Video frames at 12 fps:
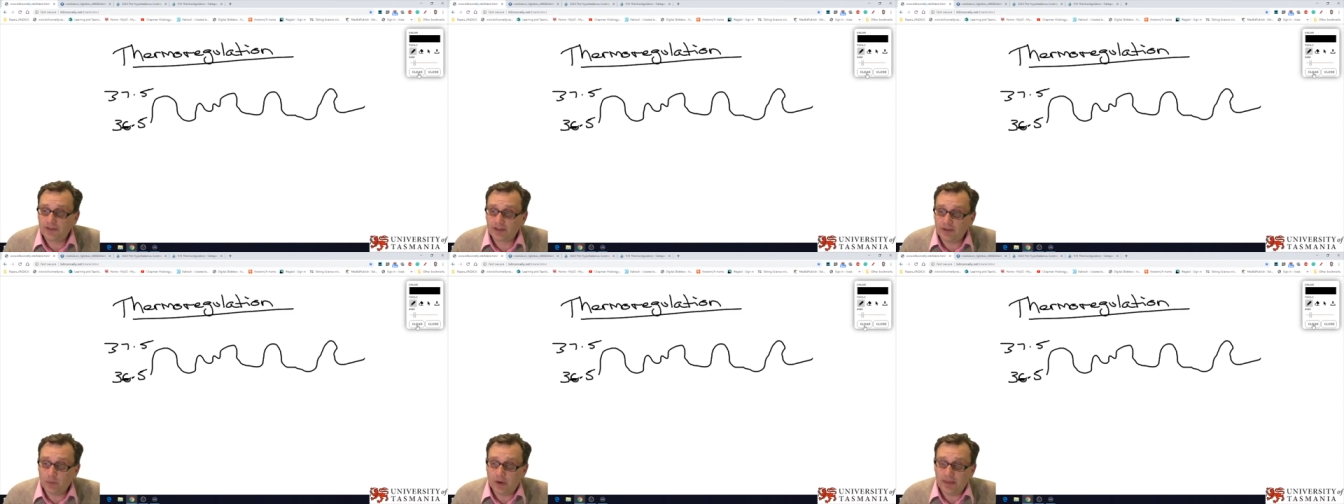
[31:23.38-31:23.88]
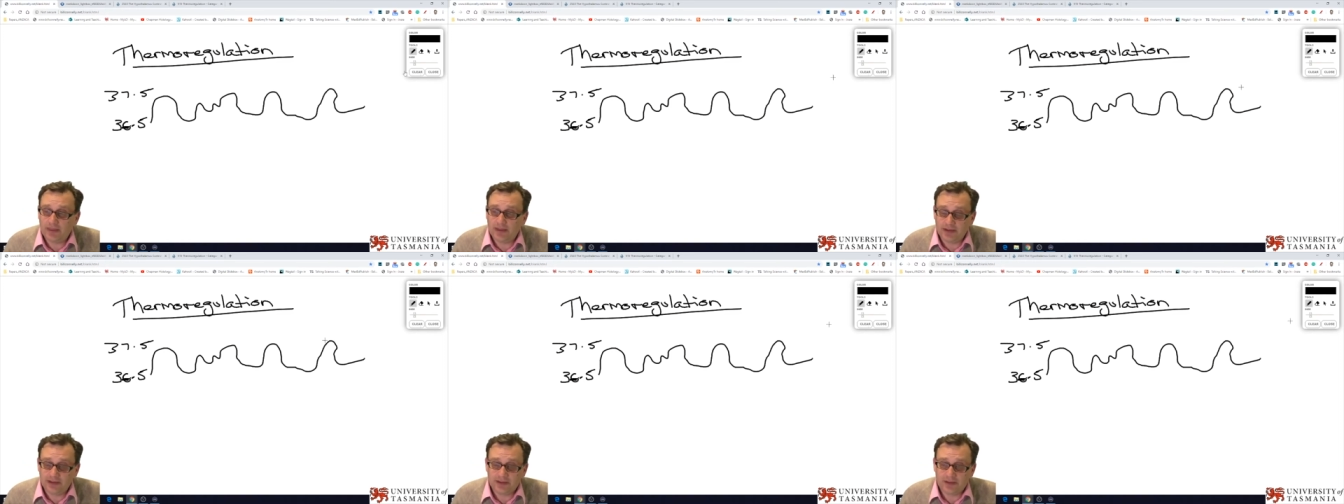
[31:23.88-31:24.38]
Obviously,
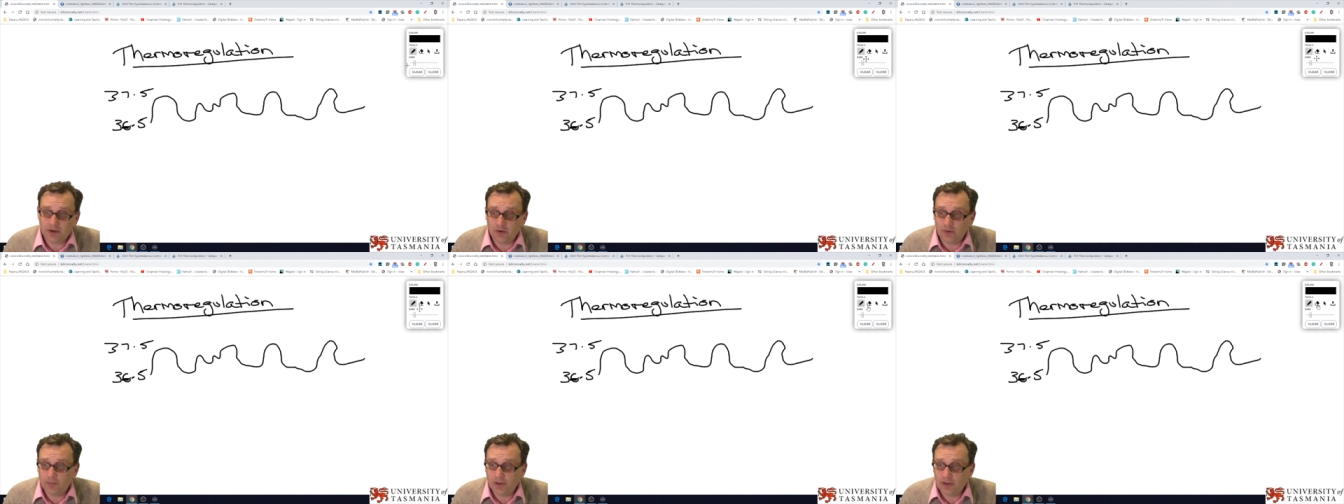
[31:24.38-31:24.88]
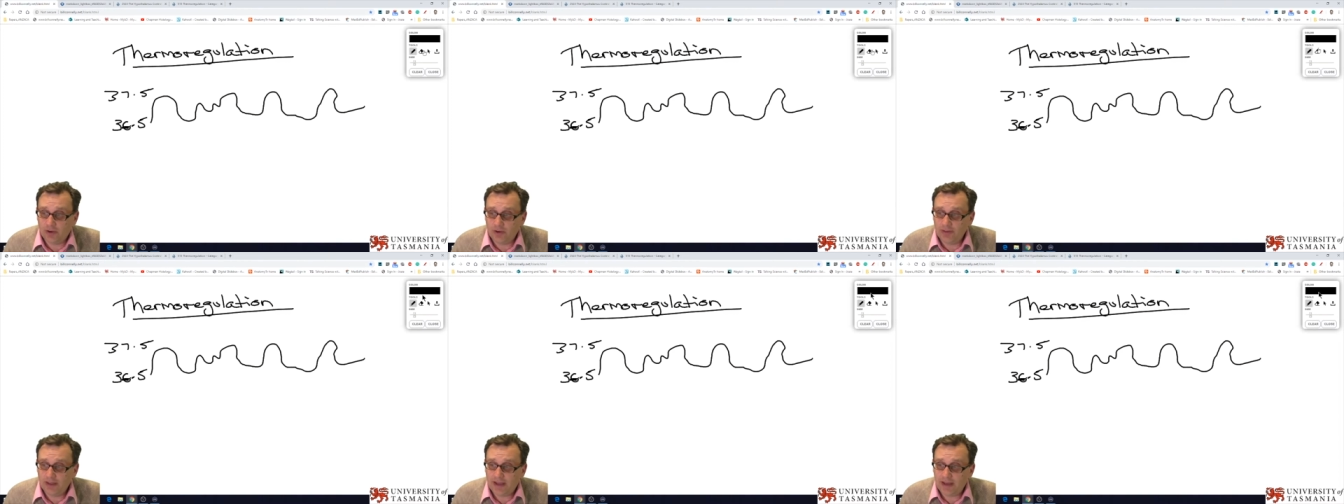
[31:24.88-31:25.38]
when things go
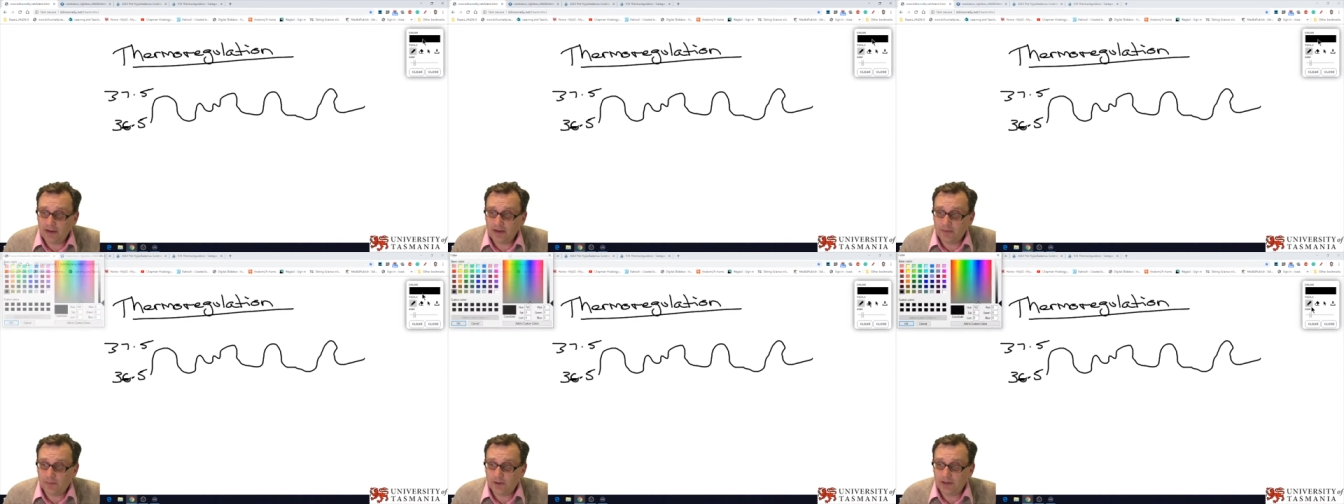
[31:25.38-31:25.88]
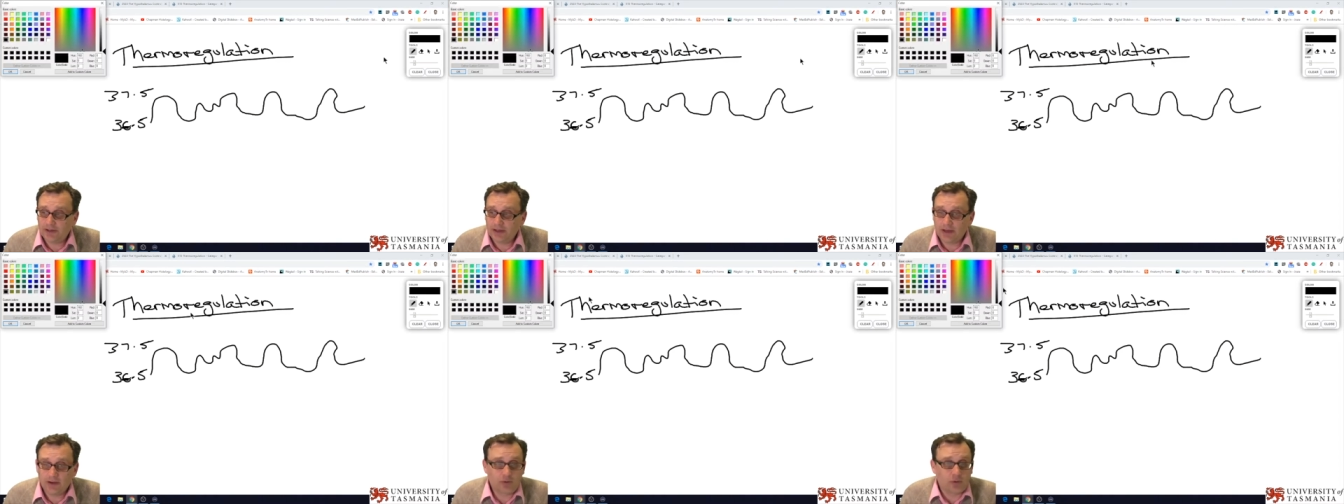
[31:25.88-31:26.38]
beyond that, if
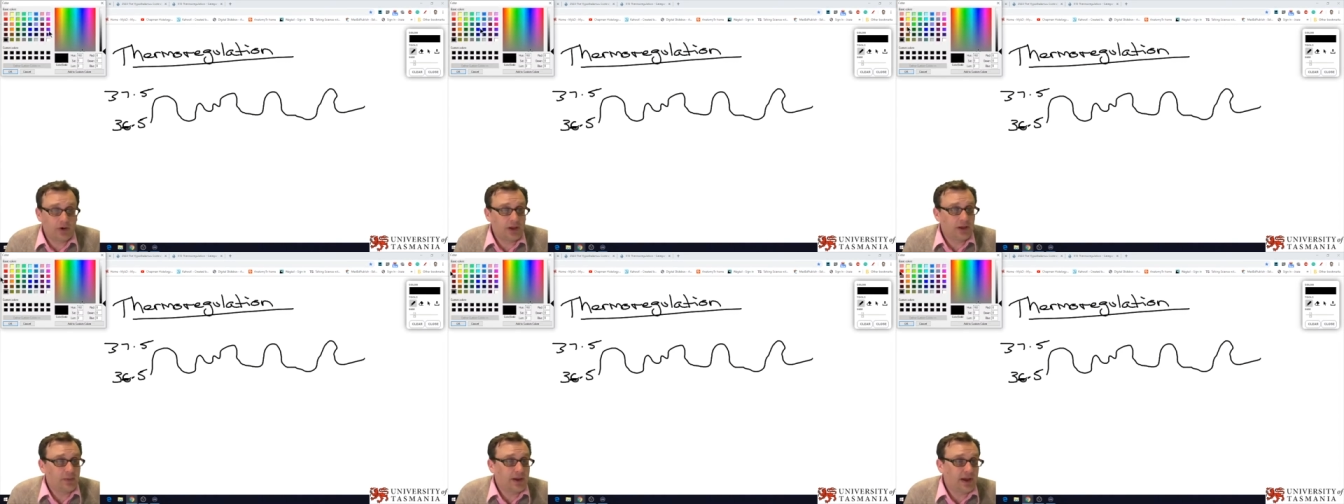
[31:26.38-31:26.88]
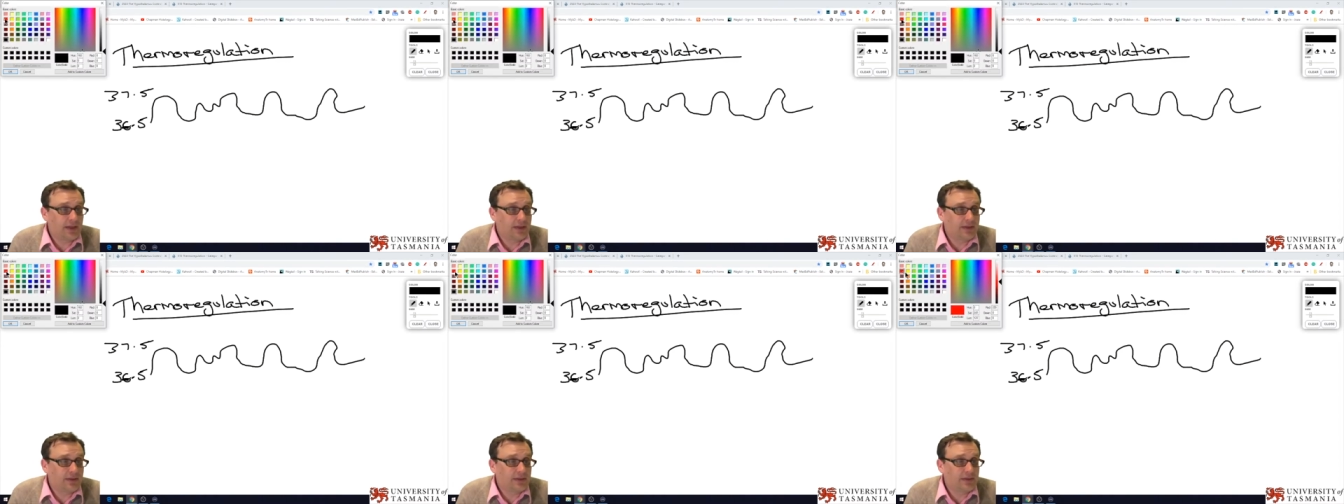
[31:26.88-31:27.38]
we start talking
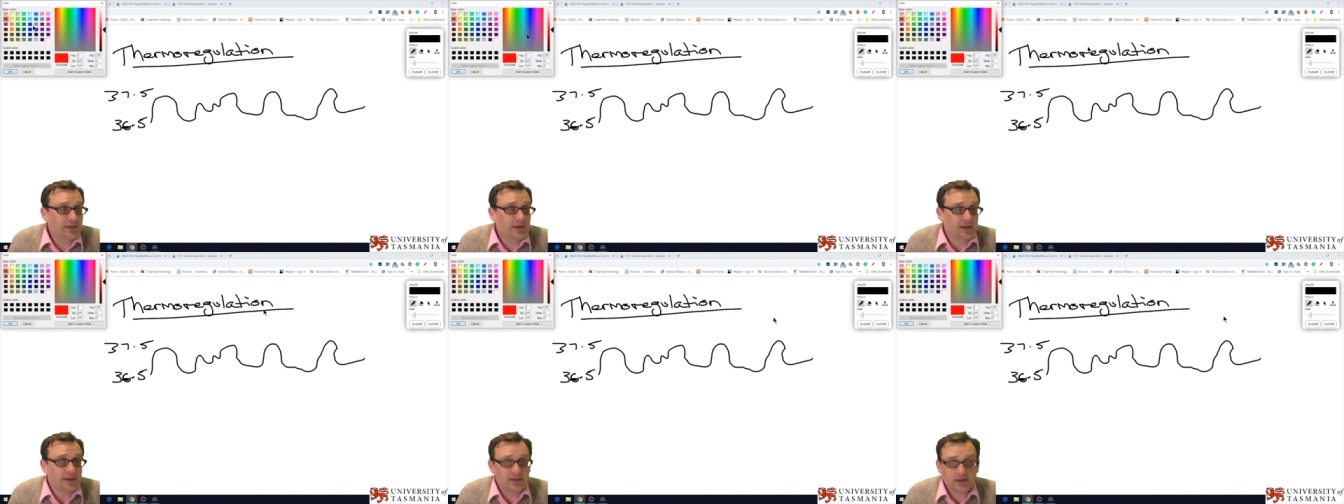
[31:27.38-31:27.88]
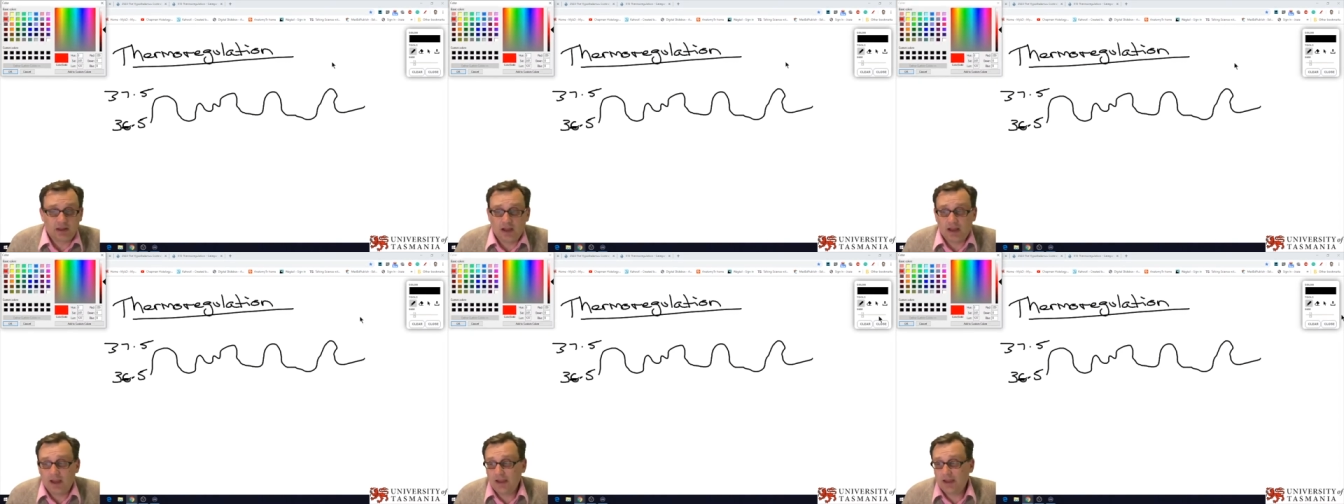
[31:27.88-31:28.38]
about
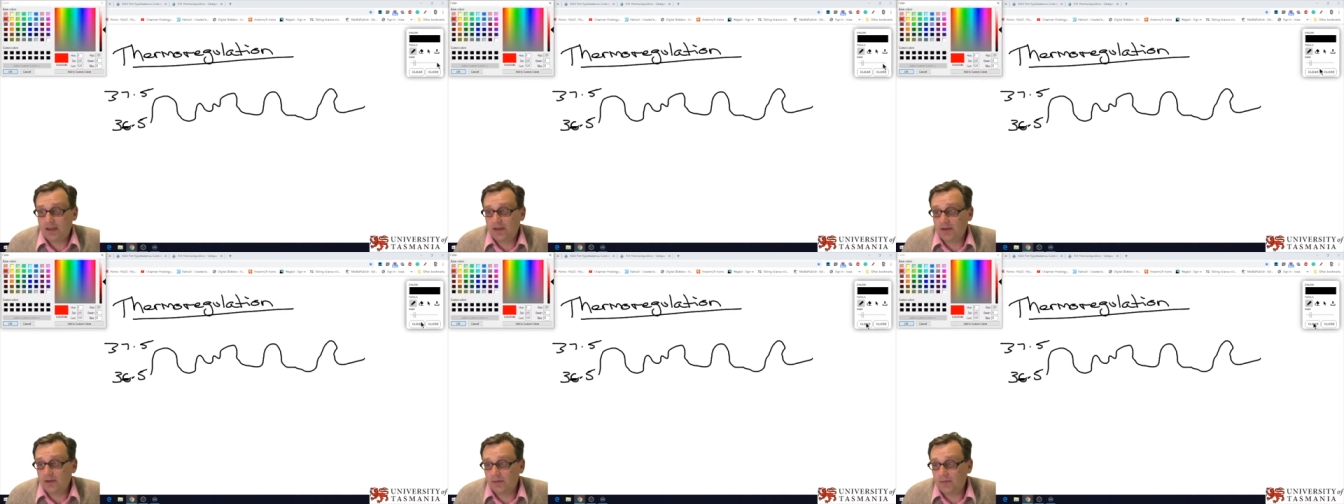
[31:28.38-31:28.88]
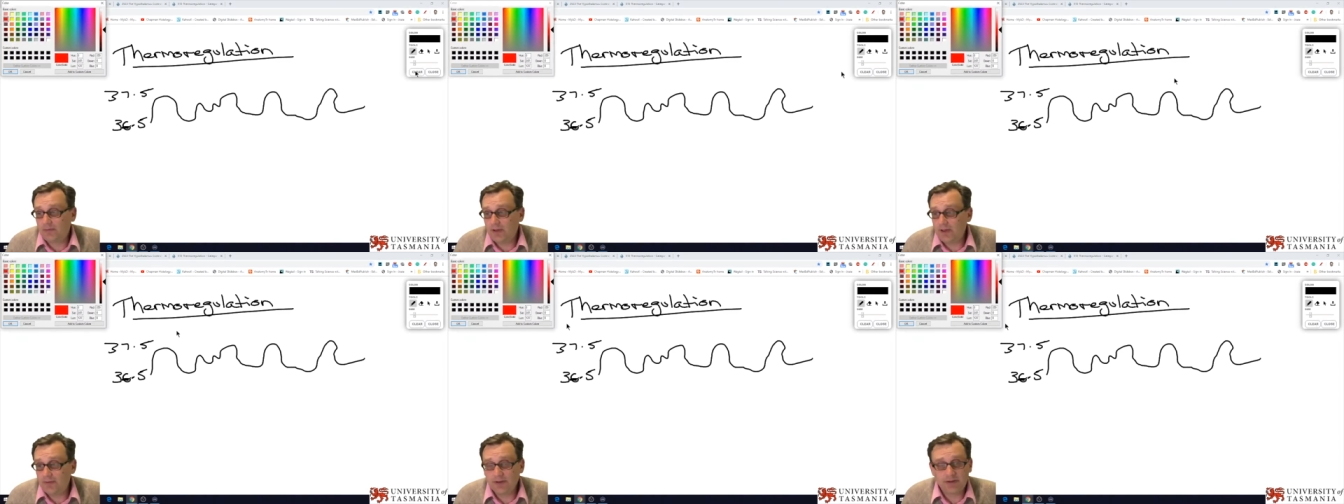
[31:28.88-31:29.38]
things like, you
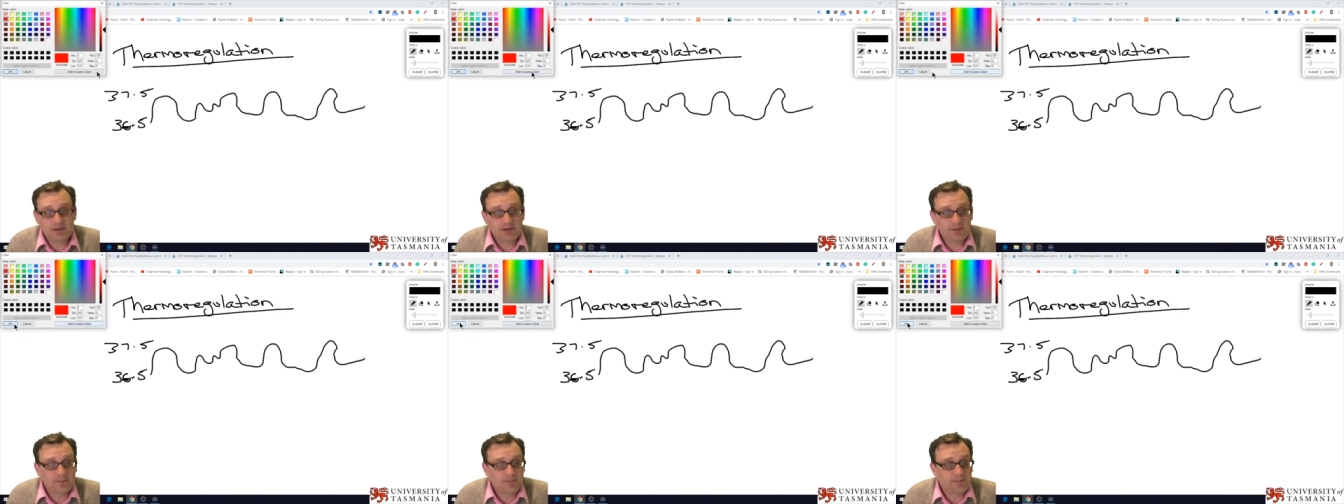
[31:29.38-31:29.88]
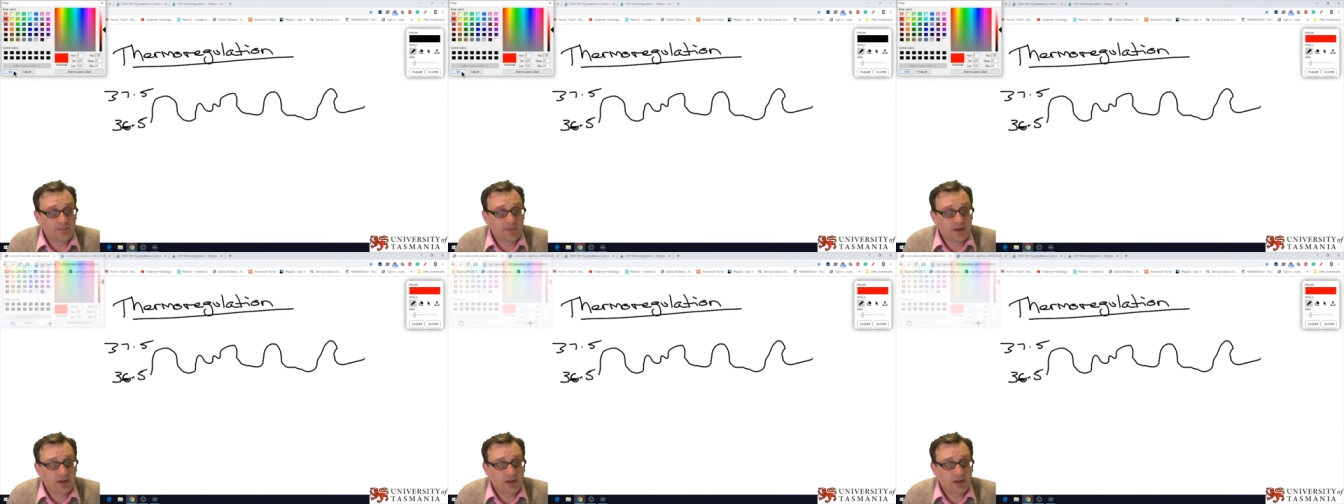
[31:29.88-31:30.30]
know, fevers,